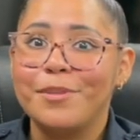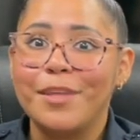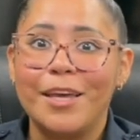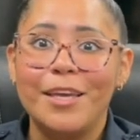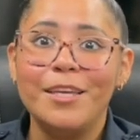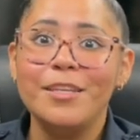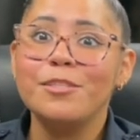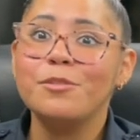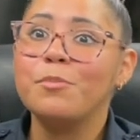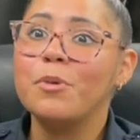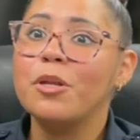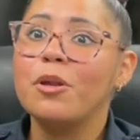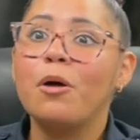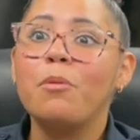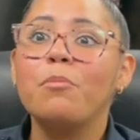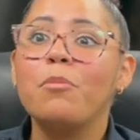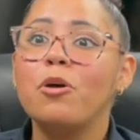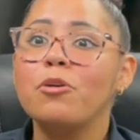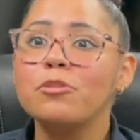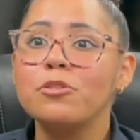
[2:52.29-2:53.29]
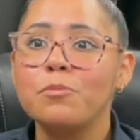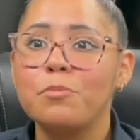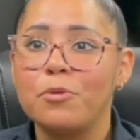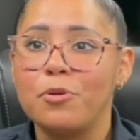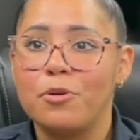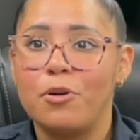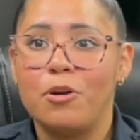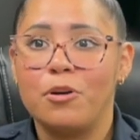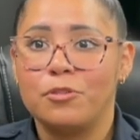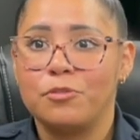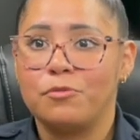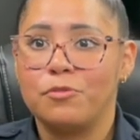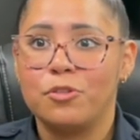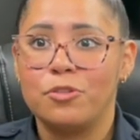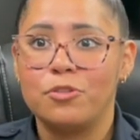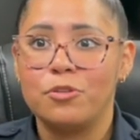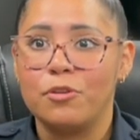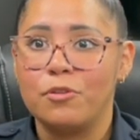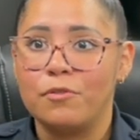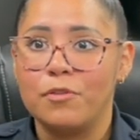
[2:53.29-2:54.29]
that he's been on multiple calls
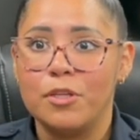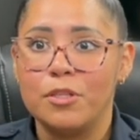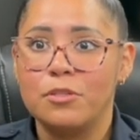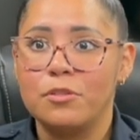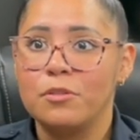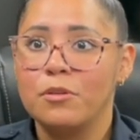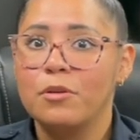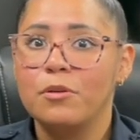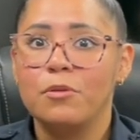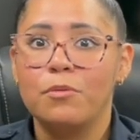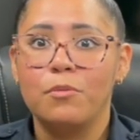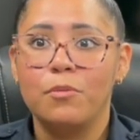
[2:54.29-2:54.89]
for service